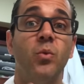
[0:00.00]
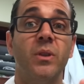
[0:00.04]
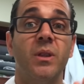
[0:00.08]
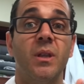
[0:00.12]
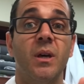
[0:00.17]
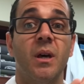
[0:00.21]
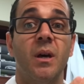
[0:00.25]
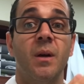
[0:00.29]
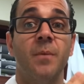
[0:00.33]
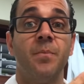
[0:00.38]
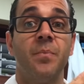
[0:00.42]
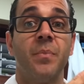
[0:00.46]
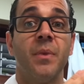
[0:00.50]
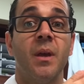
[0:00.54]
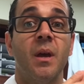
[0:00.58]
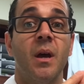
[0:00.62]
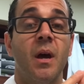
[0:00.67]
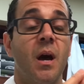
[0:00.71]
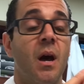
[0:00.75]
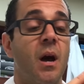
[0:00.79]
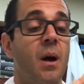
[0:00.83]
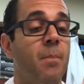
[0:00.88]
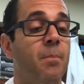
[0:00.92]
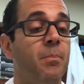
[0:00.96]
with a,
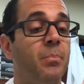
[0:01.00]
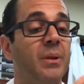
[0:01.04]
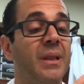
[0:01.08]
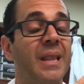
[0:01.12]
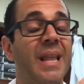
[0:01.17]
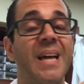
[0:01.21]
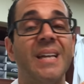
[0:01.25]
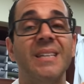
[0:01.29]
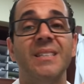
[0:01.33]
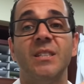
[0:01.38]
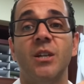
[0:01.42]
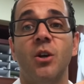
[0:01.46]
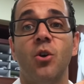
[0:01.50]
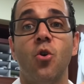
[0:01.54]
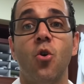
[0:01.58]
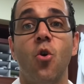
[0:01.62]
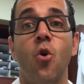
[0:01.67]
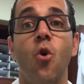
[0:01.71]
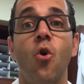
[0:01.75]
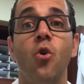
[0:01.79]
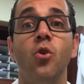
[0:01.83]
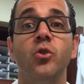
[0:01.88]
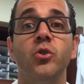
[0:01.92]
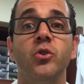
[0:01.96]
a plantar
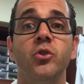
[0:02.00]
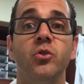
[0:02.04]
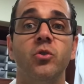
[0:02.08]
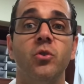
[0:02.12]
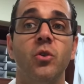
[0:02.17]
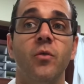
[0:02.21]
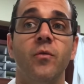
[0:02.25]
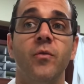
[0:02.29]
ulcer